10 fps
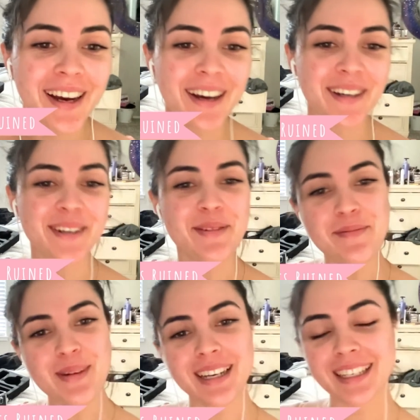
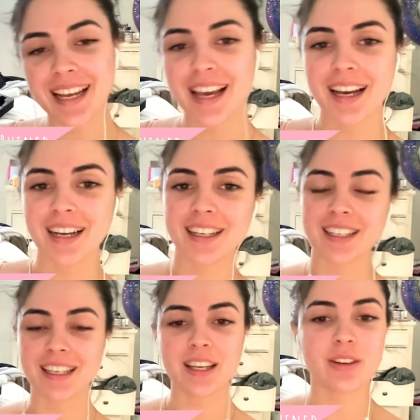But
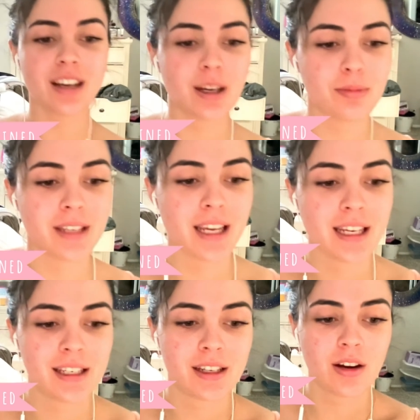here to
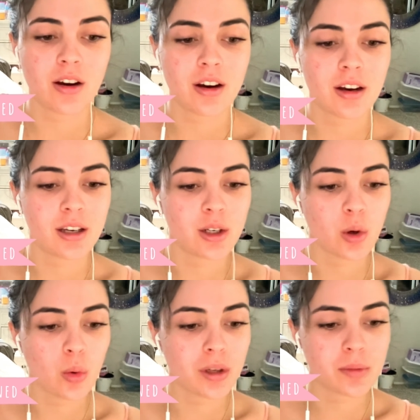update on
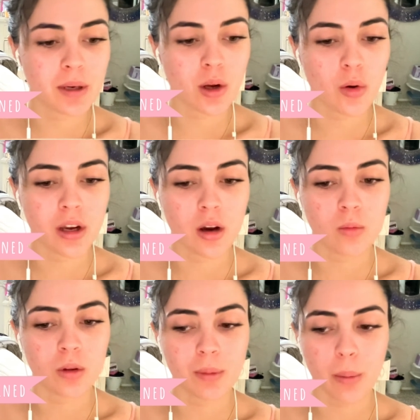what's been going on
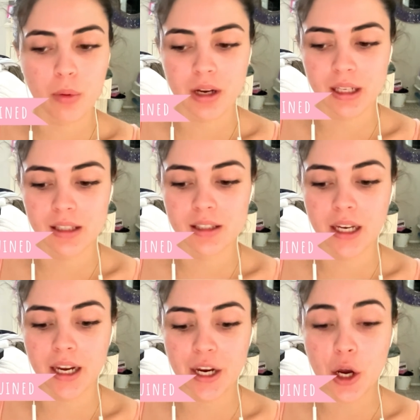with my prints.
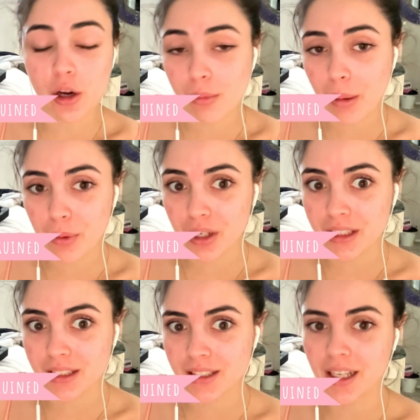I got all my
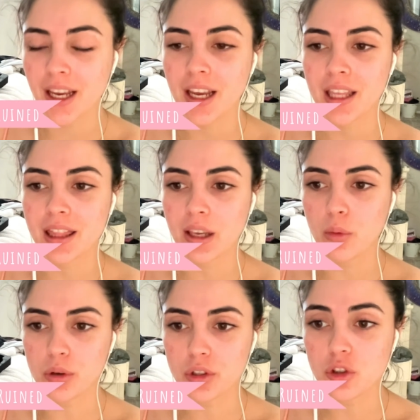prints. They
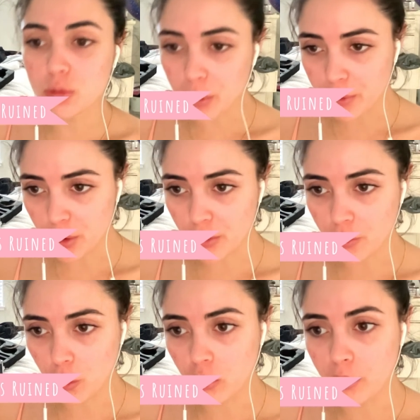were super
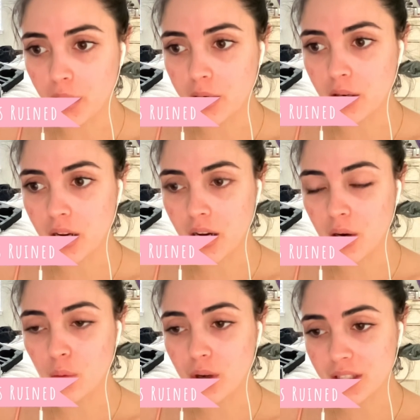beautiful, but
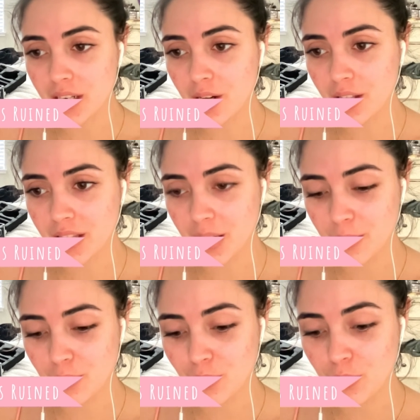once I got
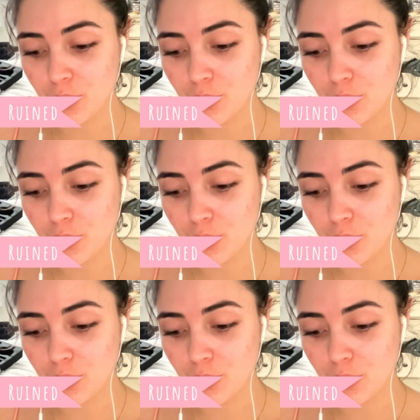them